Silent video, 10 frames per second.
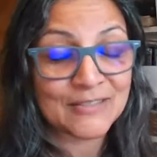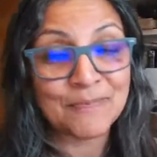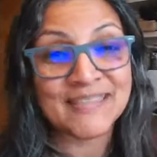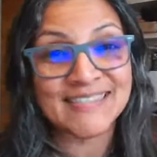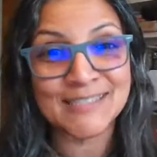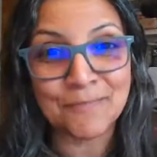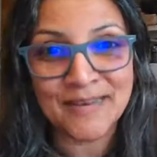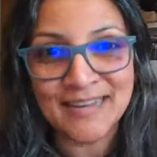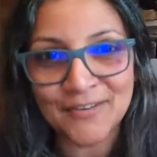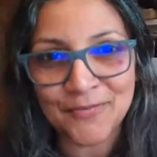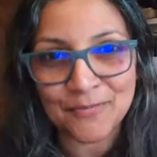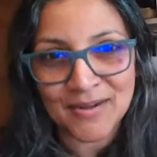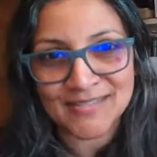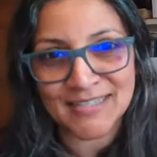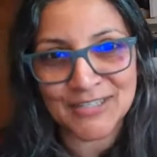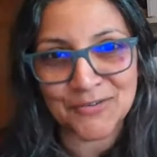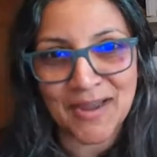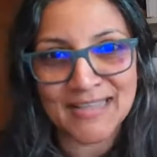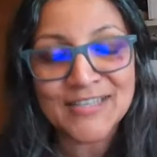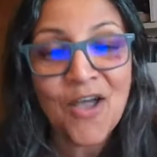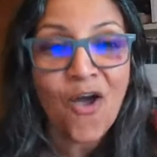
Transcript: But this is Benita from Resting to Rise.